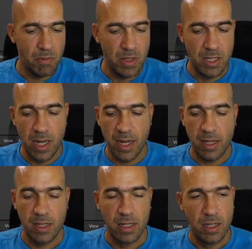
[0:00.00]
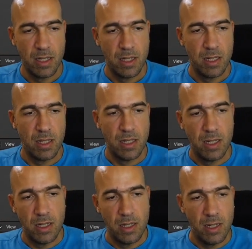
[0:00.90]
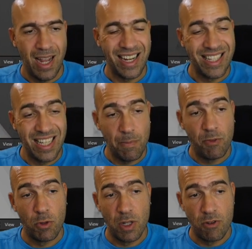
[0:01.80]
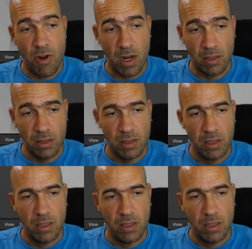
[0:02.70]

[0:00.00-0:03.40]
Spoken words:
the mistake, except for the dragon,